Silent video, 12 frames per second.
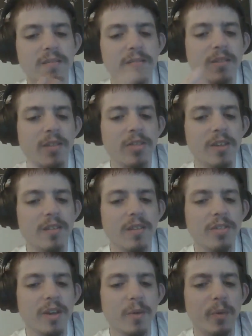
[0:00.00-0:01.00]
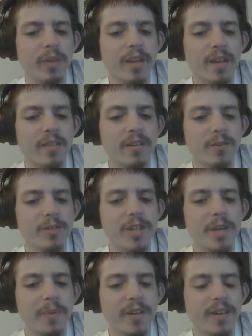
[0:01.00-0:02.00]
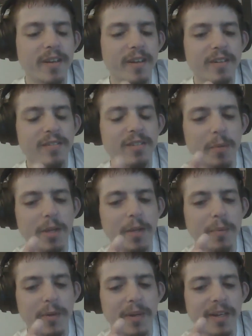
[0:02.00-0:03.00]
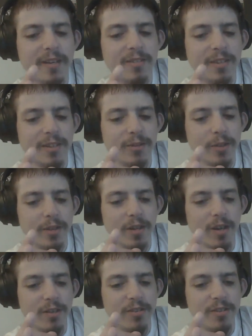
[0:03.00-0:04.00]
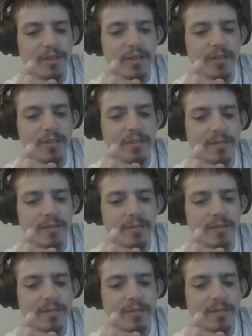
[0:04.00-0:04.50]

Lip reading: the thing with that, though, JP, is WWE doesn't like to acknowledge the indies.